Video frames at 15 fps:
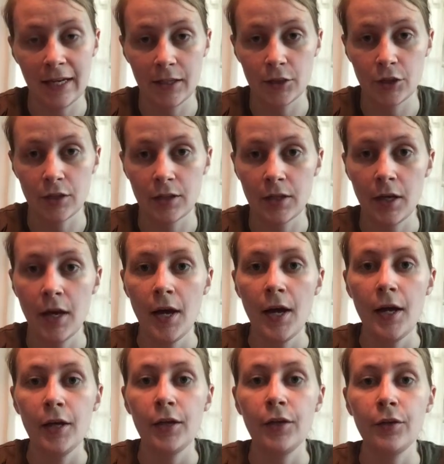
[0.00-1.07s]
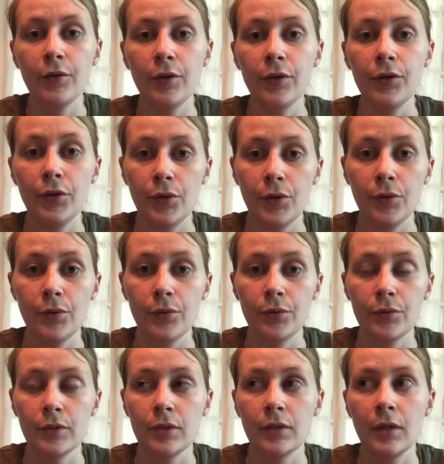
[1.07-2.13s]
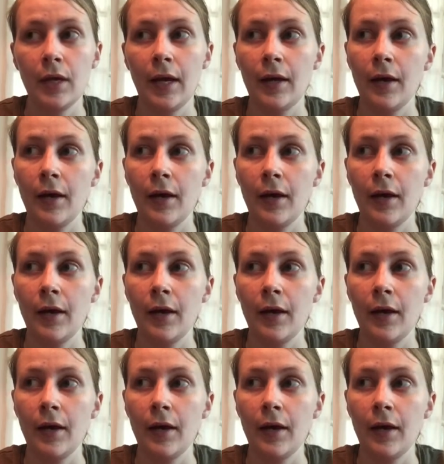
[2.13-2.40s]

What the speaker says: agent. You can use